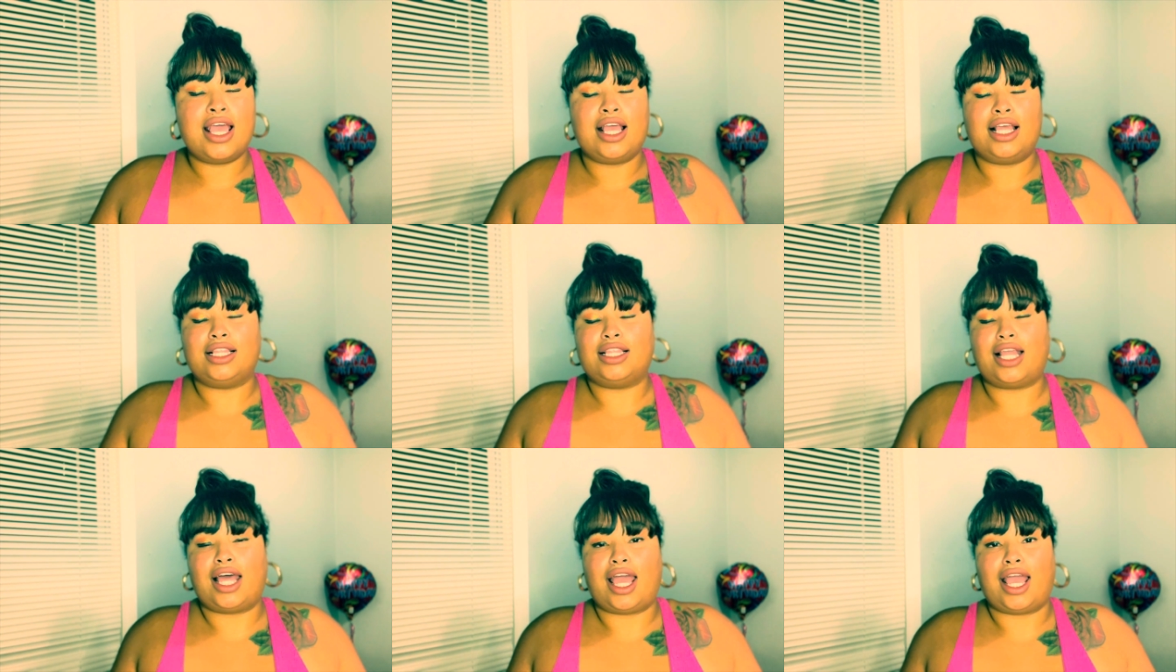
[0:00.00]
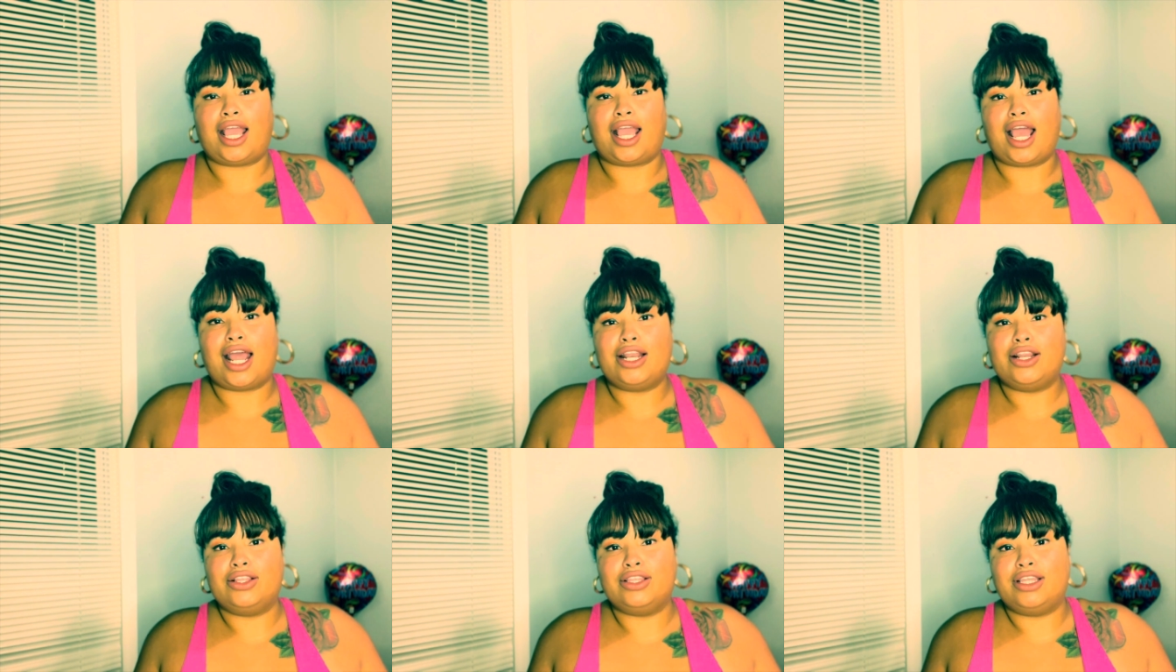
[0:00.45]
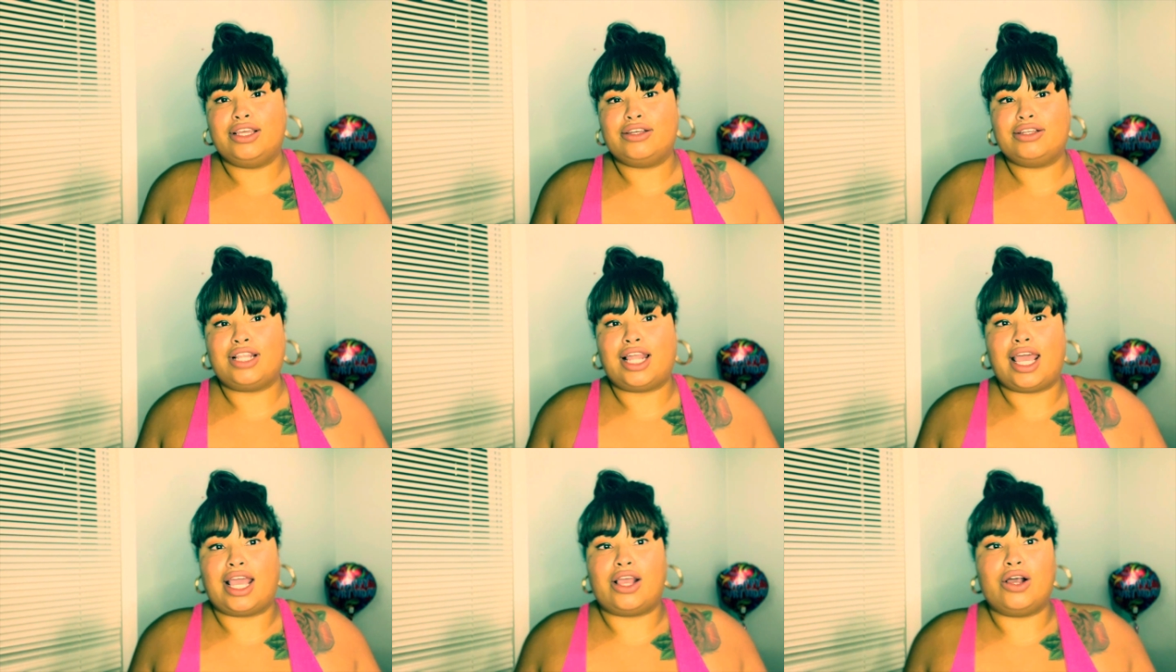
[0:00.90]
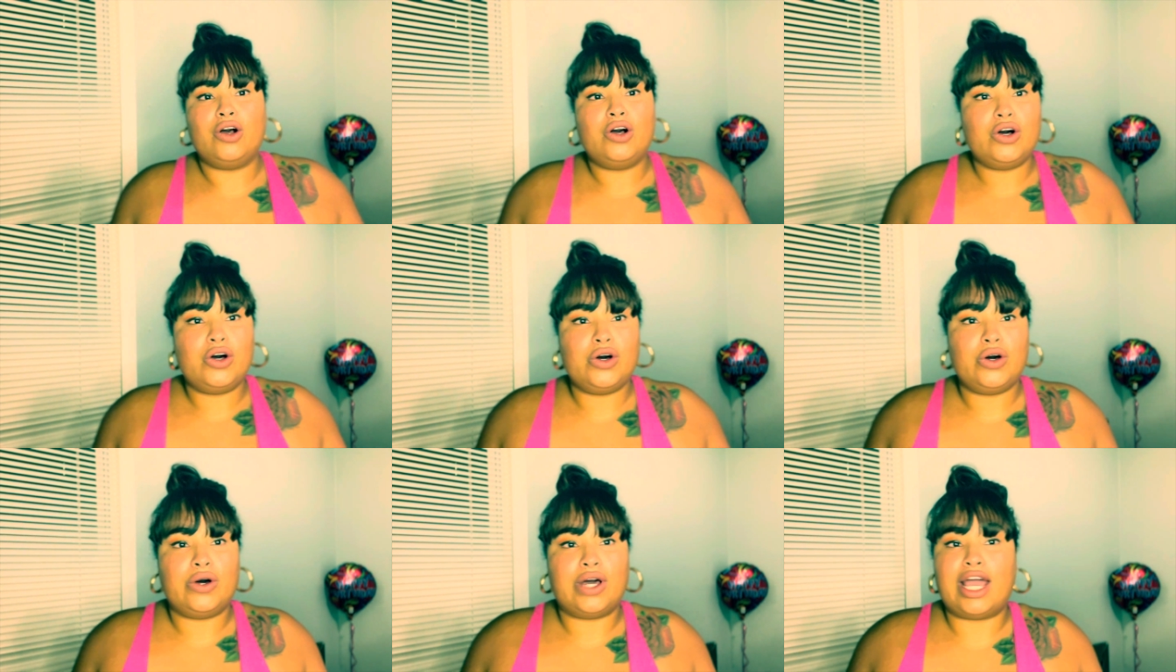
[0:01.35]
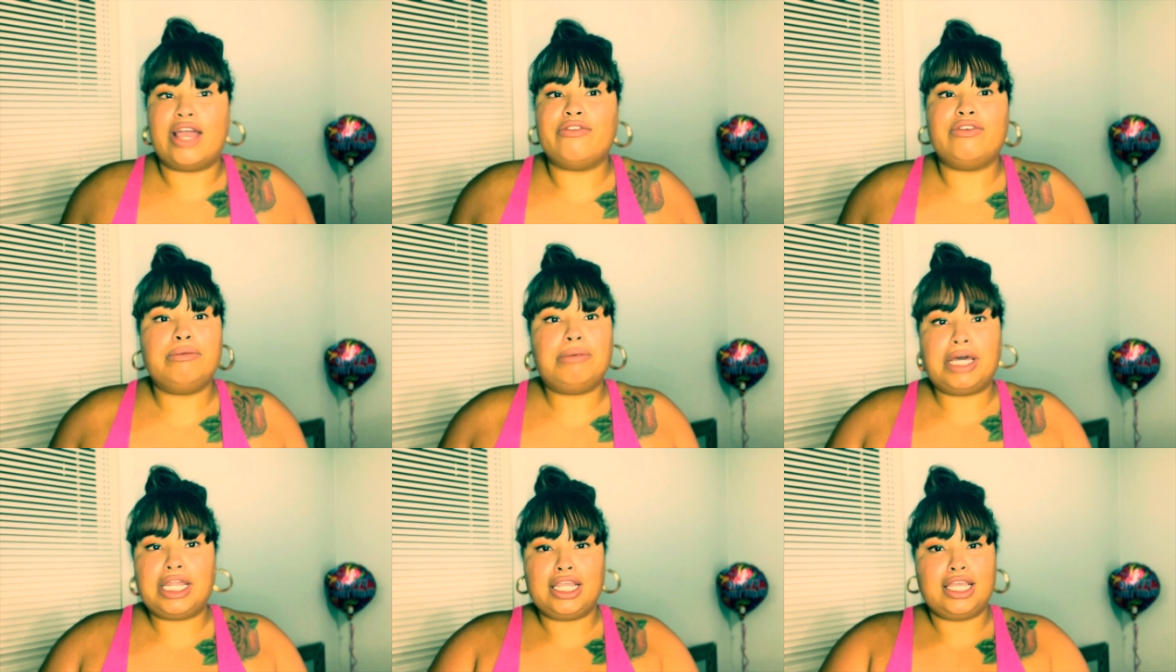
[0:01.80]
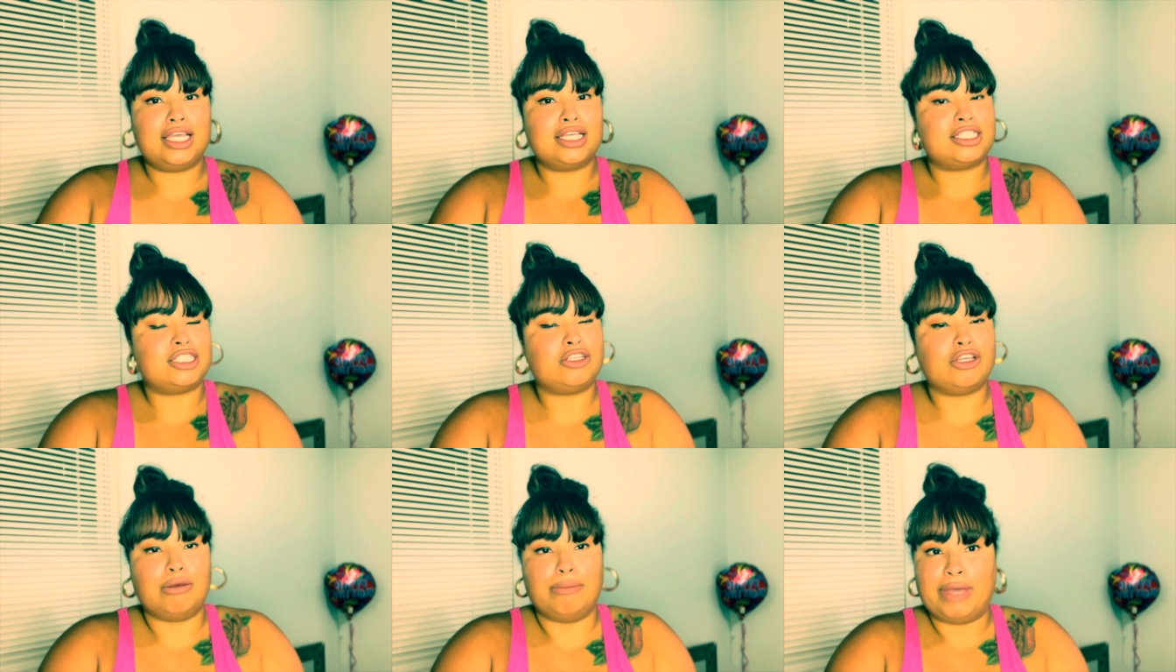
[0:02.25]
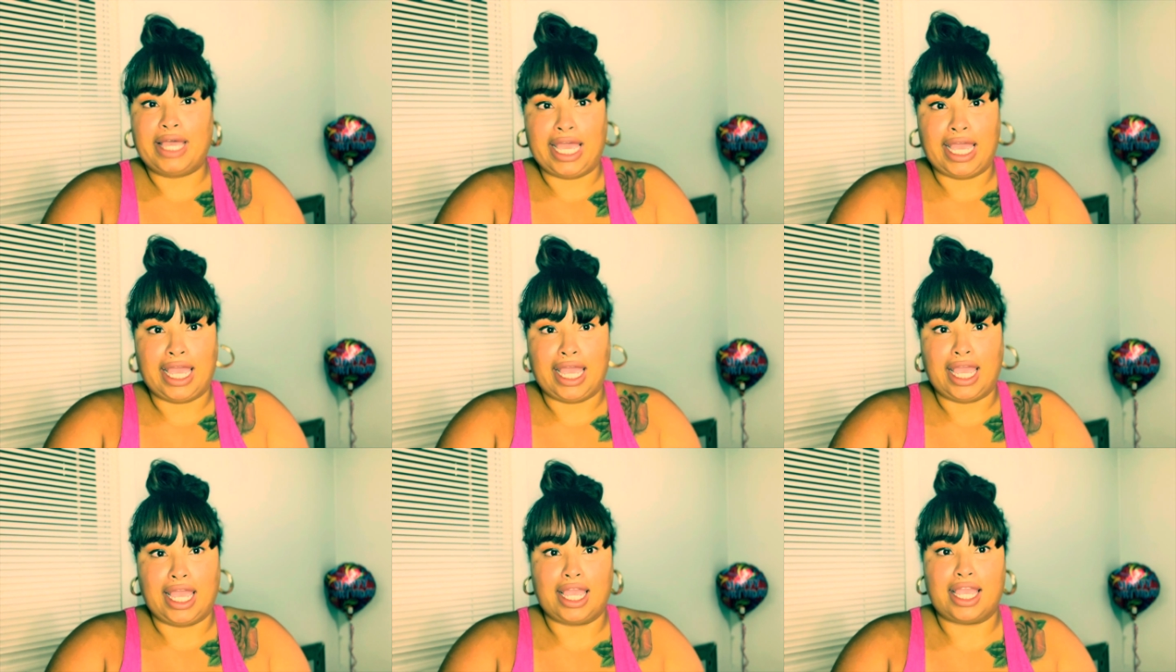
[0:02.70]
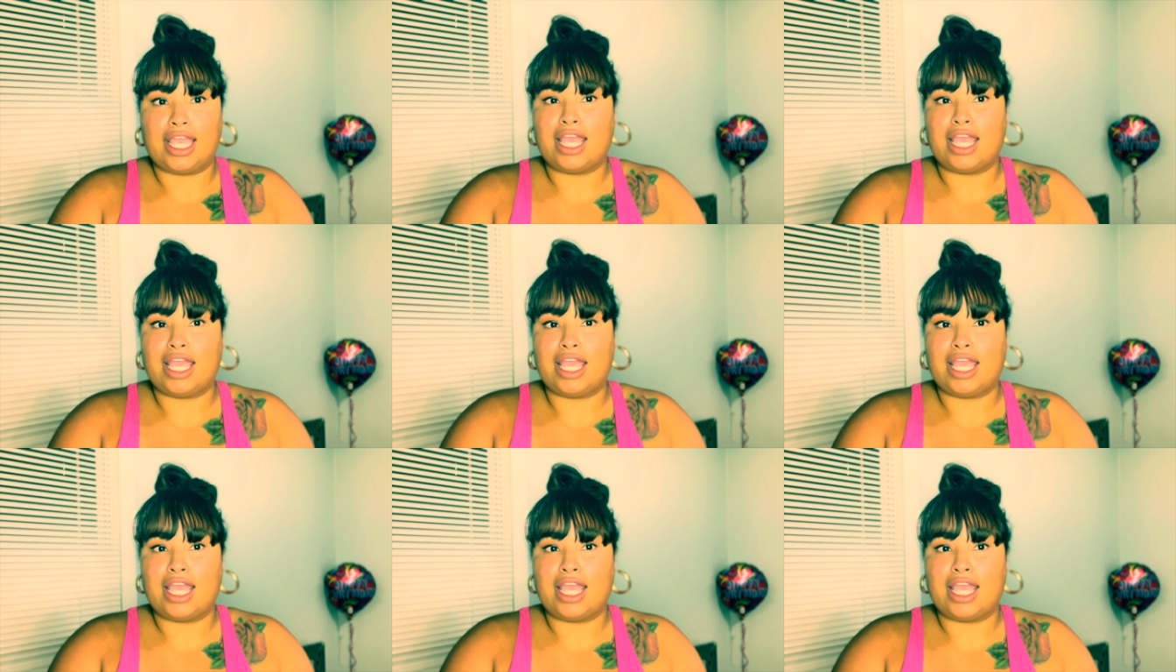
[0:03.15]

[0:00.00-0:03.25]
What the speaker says: Like, they're like, oh, everybody gets to a bag.